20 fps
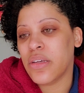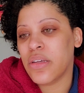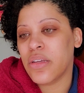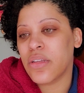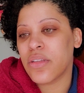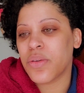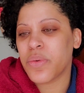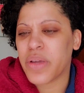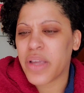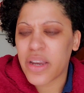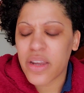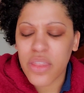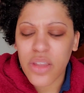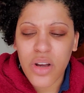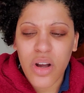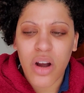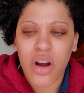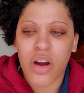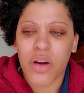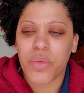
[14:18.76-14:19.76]
So we get in the
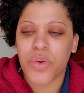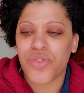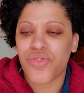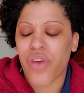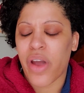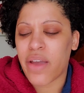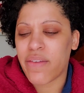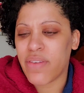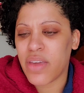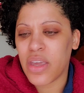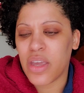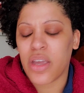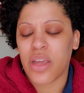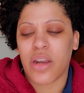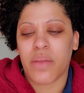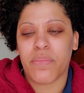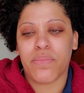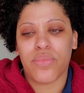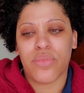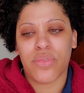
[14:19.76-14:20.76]
car and we're driving,
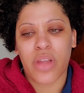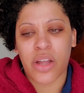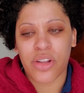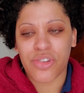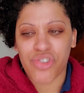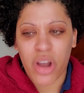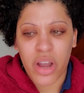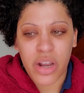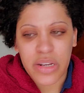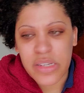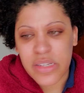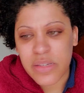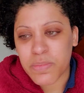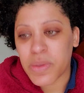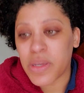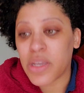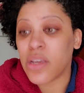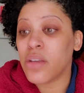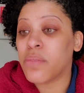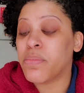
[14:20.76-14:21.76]
and I'm not trying to
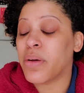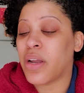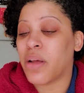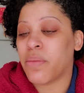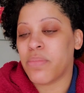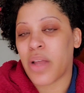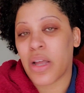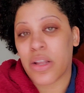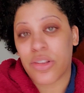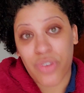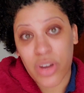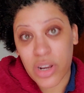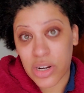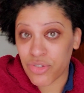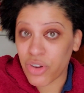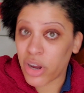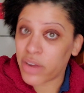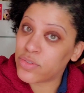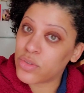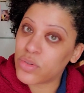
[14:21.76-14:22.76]
speed, but I'm not trying to
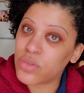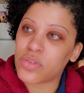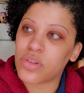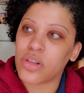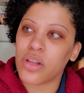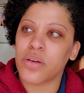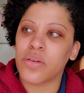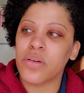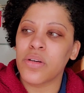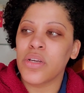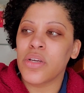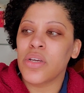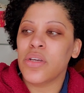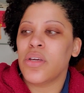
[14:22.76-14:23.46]
drive too slow.